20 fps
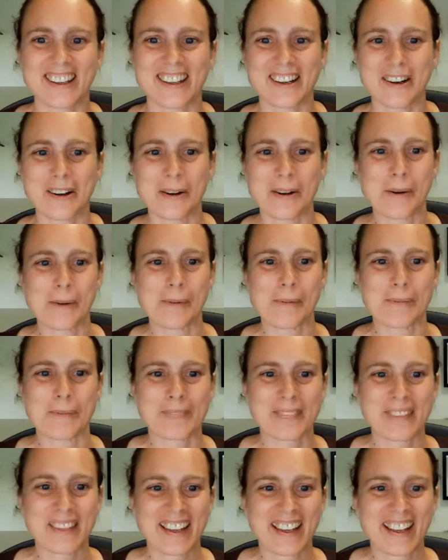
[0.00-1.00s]

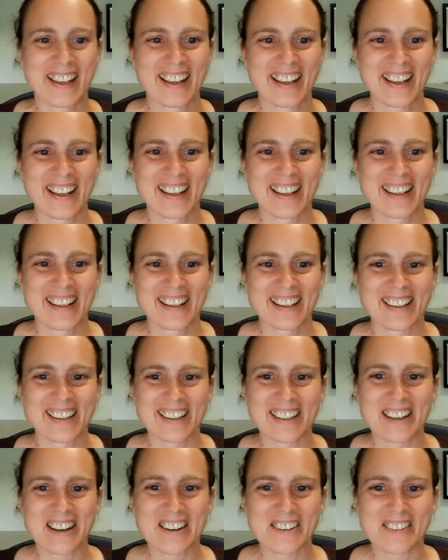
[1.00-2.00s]
You
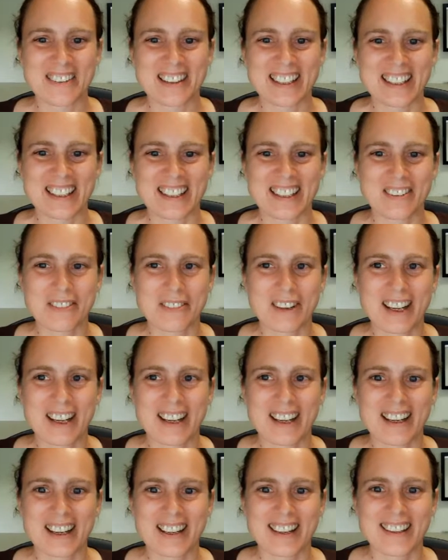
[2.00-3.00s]
know,
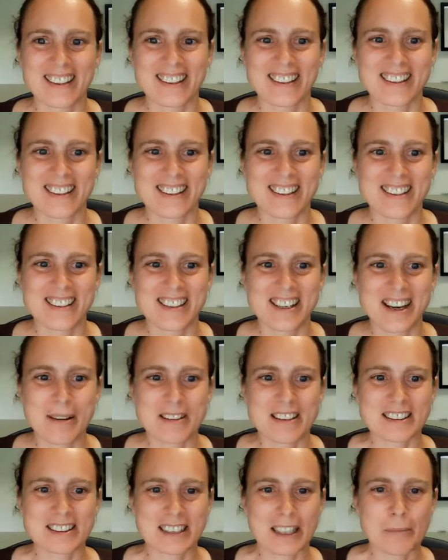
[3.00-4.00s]
when
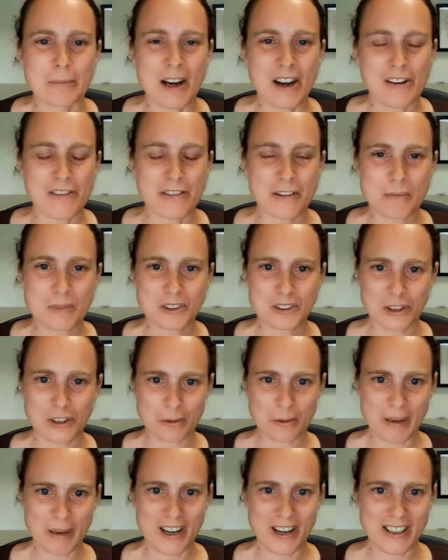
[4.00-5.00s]
Jamie Stegmaier from
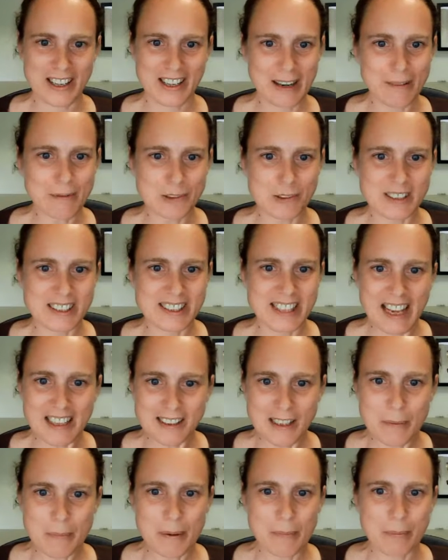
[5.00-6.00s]
Stonemaier Games was
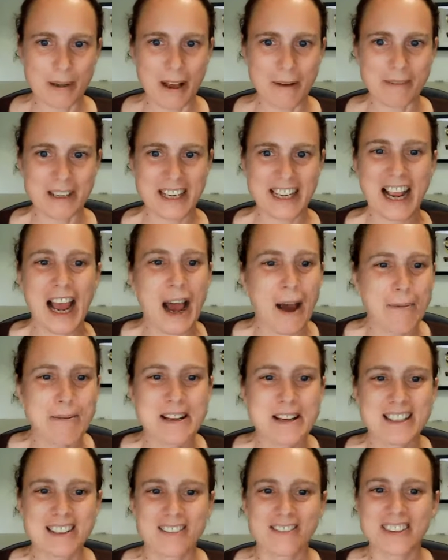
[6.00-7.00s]
asking people how many
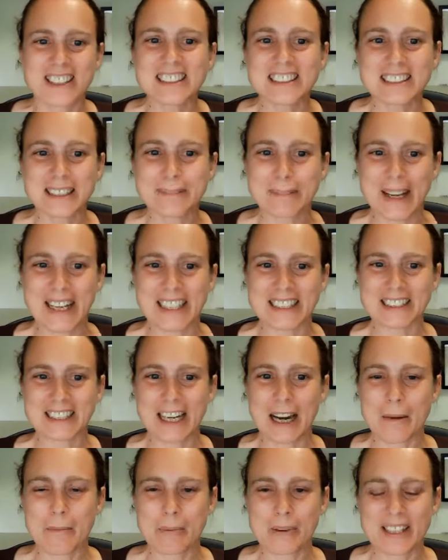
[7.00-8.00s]
copies of Wingspan
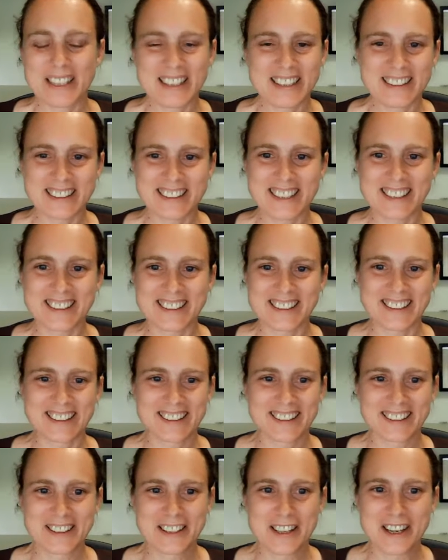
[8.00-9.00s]
should I print, it's this
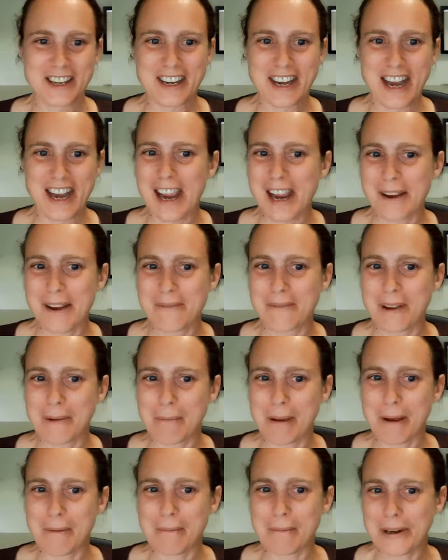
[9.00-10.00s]
game
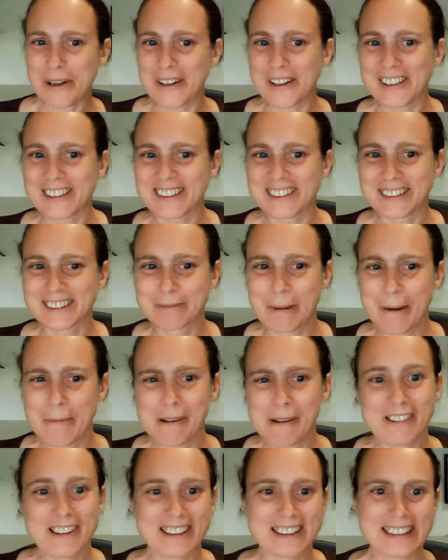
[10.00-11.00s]
about birds,
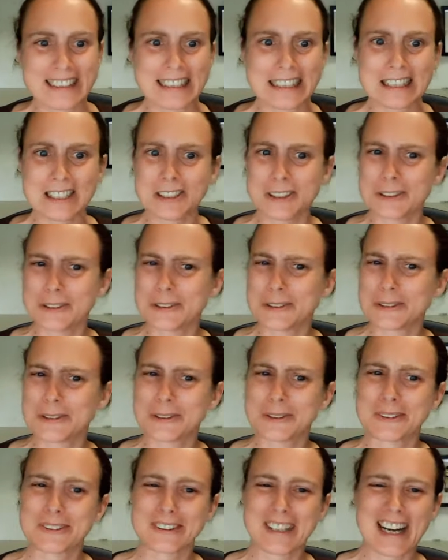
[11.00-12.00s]
people were like,
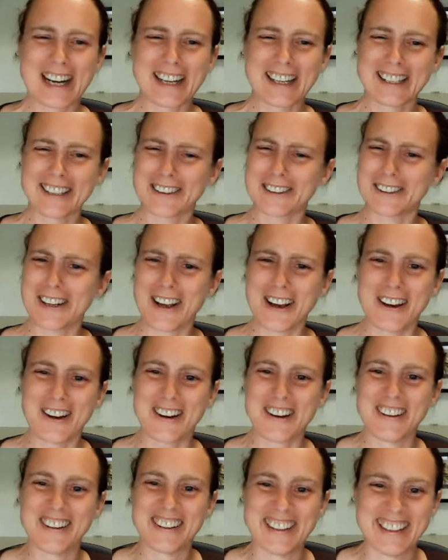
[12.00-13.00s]
oh, I don't
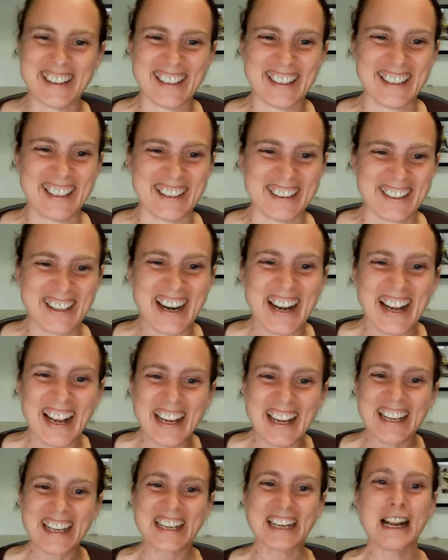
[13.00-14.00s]
know. Right?